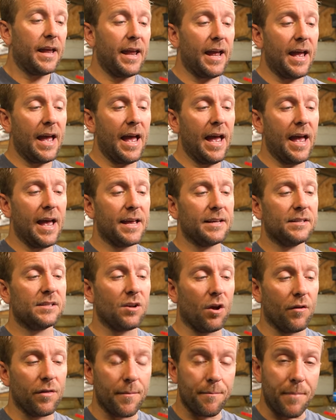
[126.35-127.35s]
It
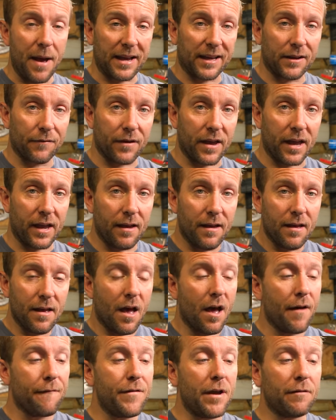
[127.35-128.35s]
has on the back of it
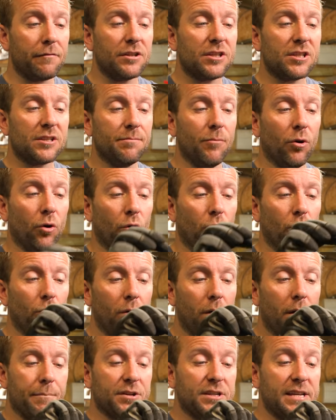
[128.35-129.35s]
a very
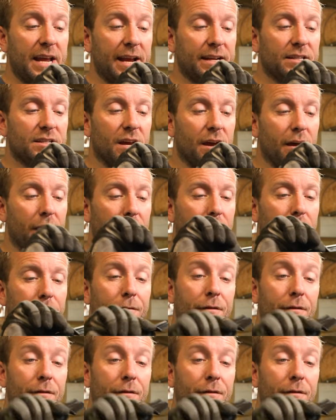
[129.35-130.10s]
small protector